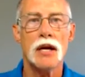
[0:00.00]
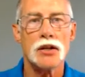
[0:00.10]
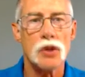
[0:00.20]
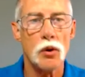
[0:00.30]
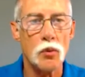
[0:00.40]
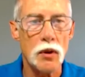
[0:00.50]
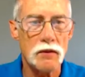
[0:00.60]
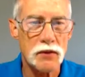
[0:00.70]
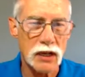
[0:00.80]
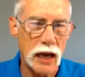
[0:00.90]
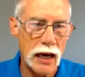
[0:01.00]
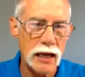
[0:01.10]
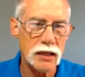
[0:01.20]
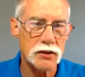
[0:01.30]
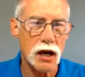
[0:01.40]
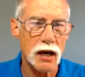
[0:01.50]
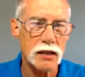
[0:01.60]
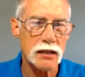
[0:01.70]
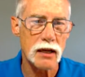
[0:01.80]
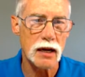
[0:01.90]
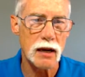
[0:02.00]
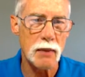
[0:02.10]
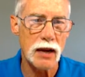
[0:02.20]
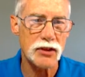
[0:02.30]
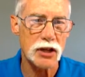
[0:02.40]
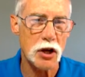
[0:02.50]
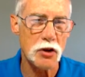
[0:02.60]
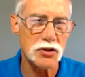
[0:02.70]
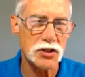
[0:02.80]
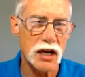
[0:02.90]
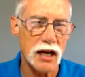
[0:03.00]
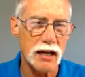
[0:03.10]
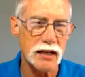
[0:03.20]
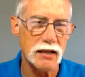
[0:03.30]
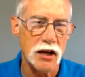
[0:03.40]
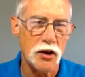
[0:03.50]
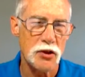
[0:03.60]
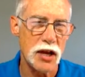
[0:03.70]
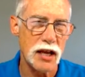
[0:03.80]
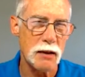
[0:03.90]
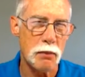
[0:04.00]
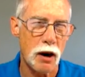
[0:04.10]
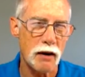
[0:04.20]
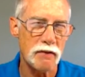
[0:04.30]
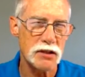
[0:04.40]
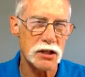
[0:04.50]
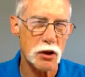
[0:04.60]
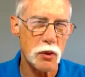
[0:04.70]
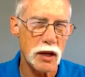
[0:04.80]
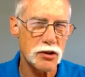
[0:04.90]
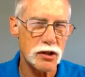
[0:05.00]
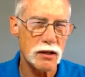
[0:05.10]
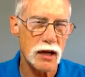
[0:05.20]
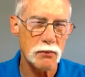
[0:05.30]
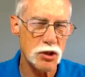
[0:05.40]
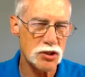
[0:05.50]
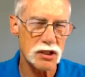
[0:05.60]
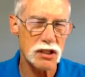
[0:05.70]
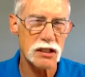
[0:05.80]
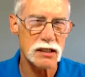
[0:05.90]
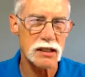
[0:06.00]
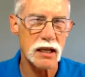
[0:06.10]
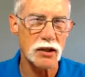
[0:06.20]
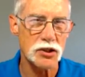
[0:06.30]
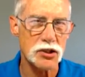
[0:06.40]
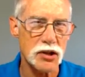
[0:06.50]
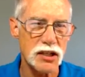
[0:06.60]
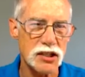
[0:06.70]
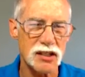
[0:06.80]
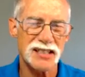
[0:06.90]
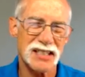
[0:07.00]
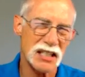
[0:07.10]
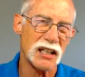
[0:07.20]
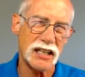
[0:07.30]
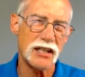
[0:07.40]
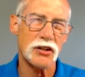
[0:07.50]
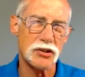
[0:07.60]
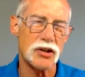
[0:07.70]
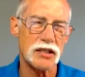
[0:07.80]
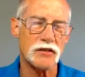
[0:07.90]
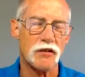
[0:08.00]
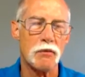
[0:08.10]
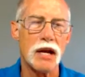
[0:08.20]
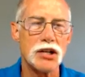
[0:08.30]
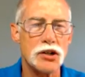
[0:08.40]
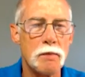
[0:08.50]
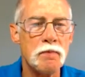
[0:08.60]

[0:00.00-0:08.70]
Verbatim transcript: So we've kind of talked uh, about the cosine theta part of this equation. I'm using this as an illustration because it's a linear transformation.